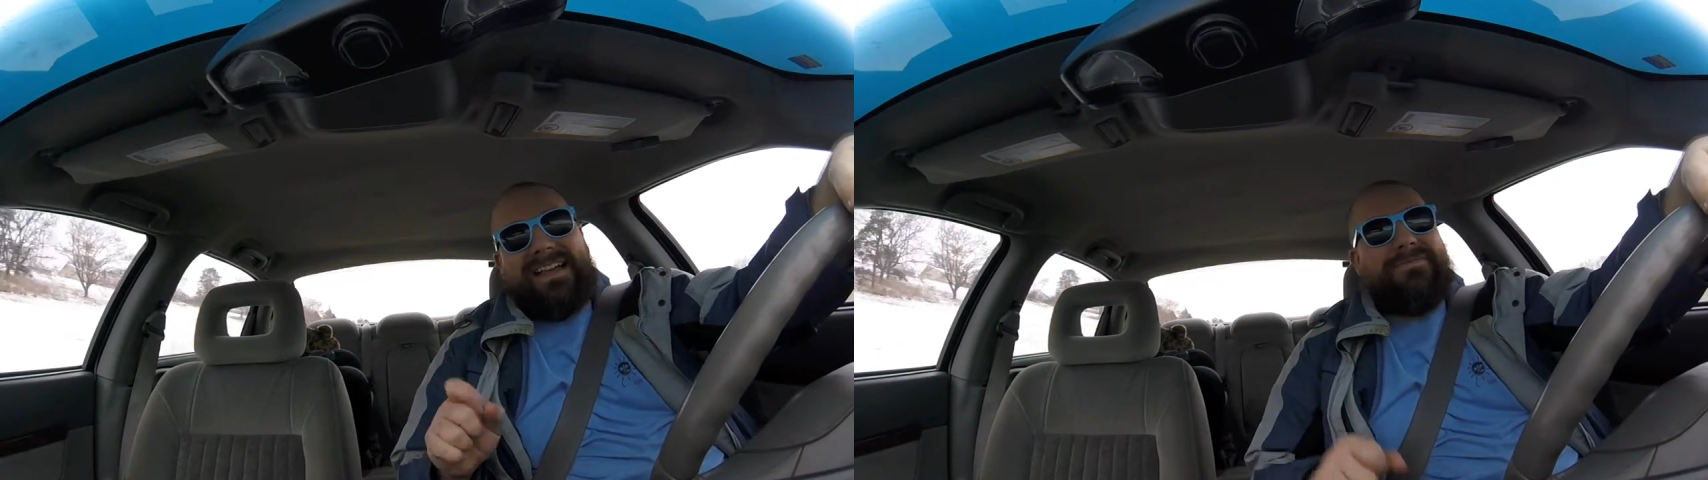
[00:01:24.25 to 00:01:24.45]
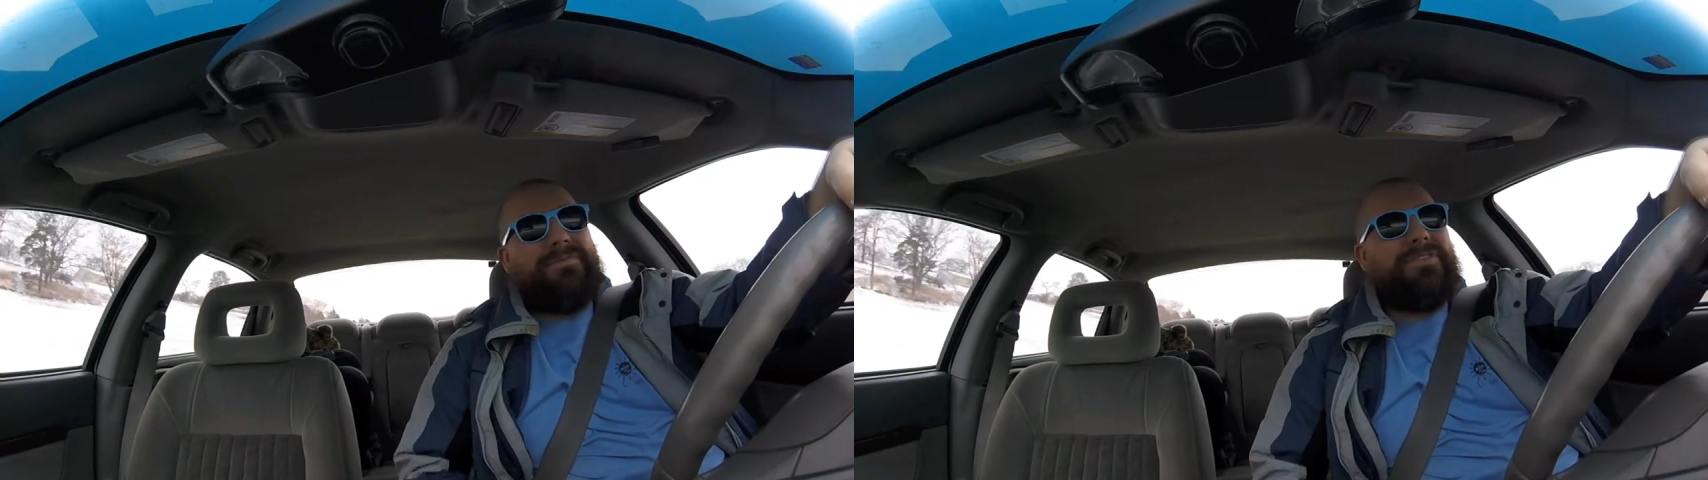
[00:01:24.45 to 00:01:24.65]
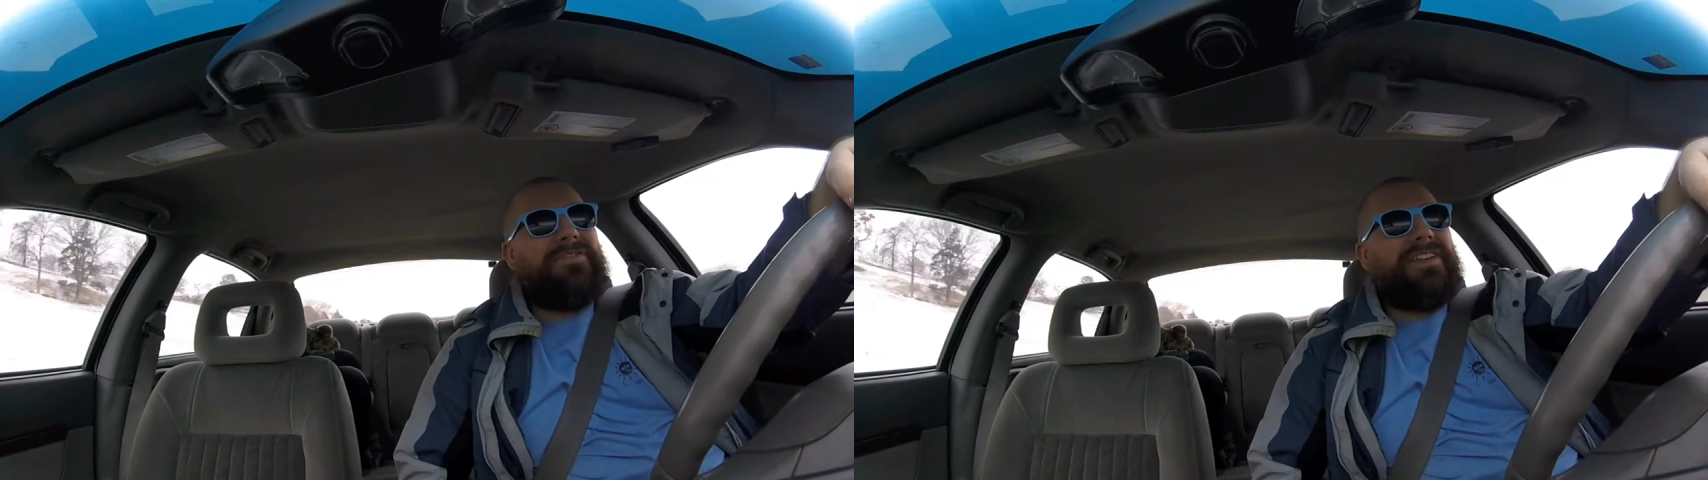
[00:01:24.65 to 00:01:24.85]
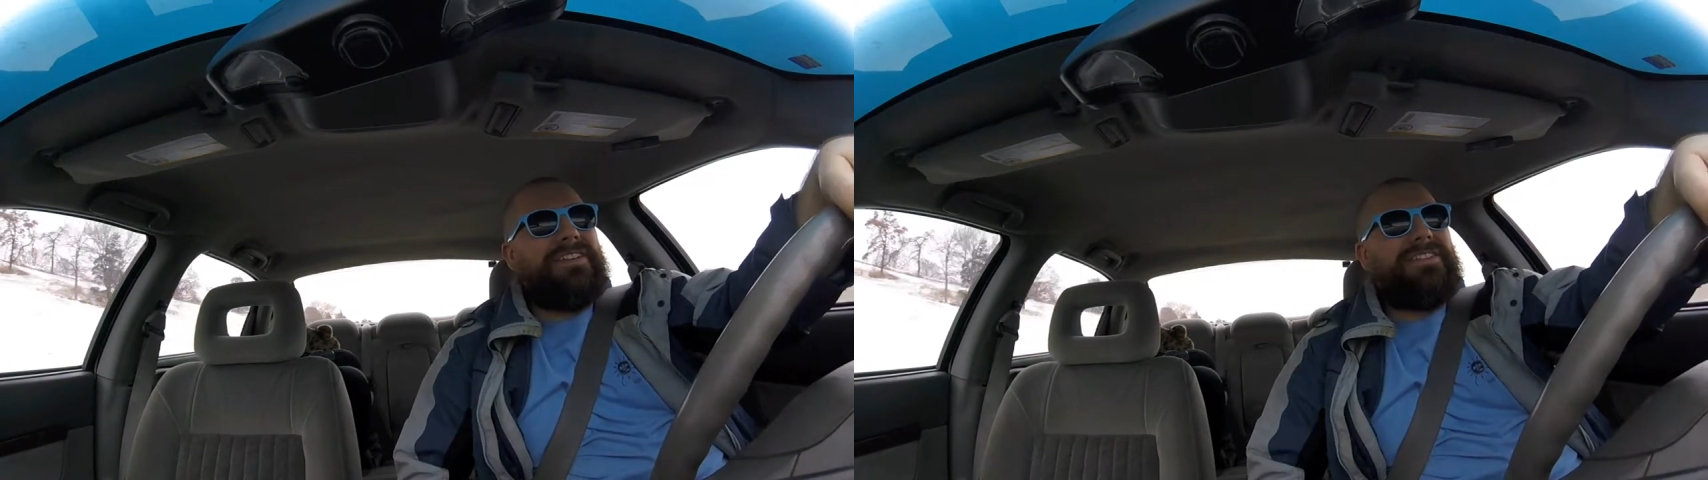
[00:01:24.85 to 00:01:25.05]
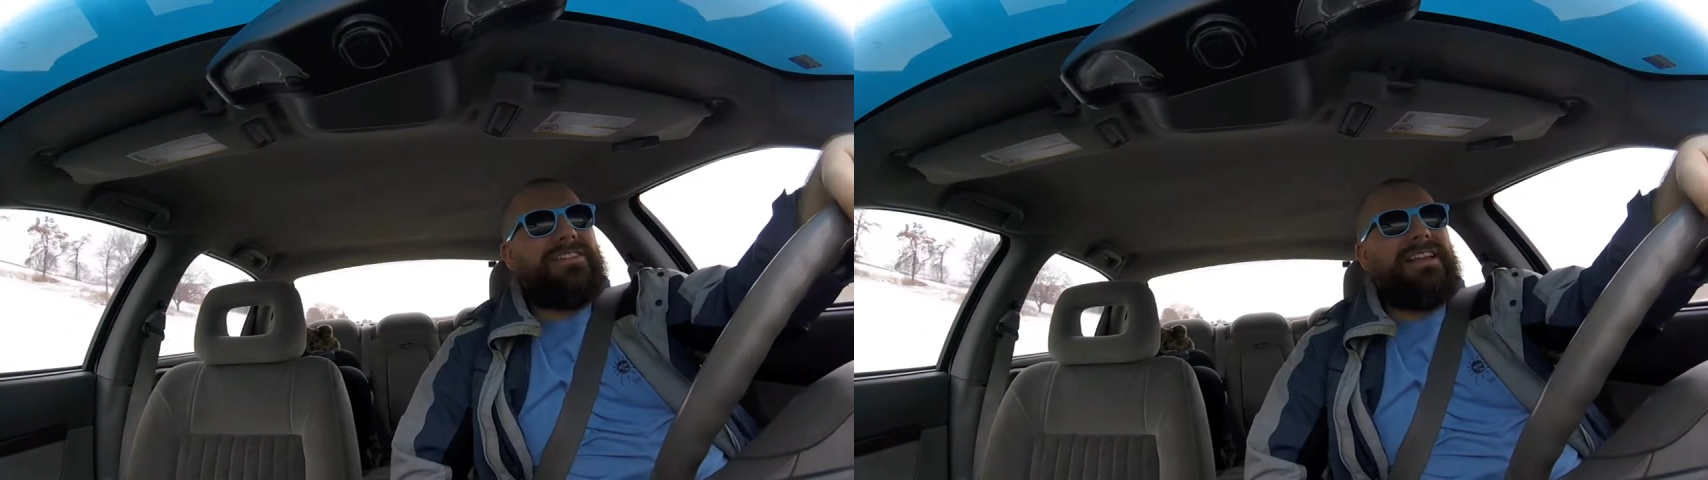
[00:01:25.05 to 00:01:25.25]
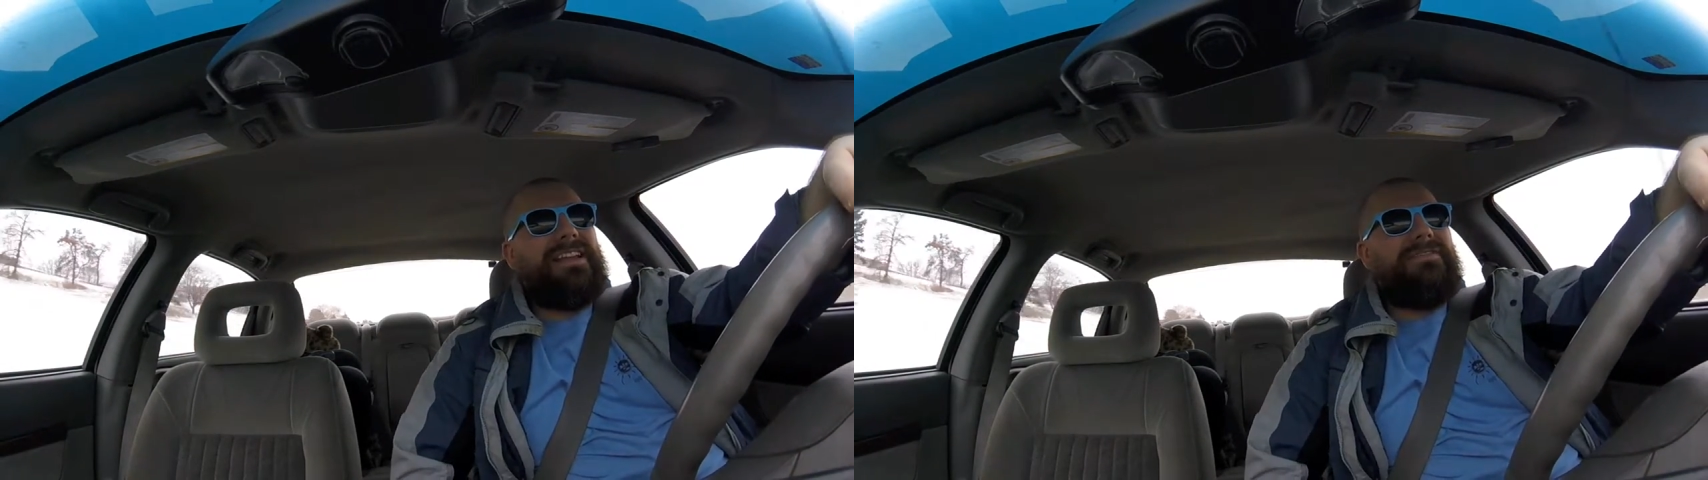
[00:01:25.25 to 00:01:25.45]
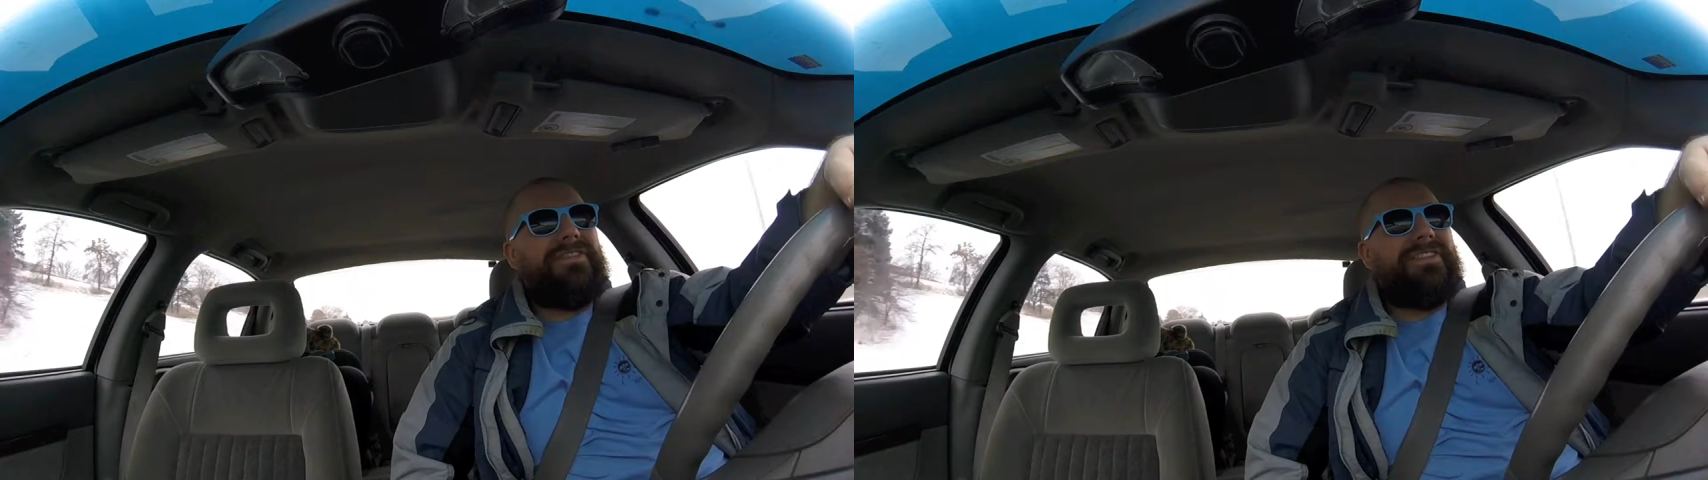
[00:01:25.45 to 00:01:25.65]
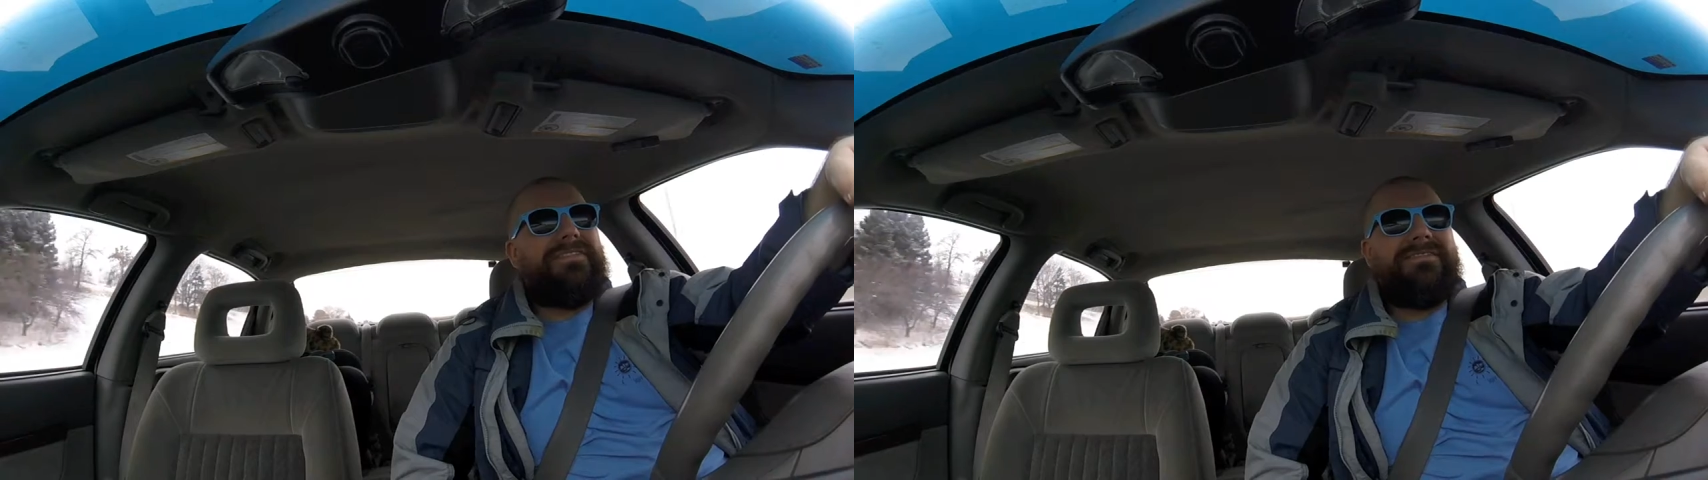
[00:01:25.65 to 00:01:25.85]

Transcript: of motivation that I feel.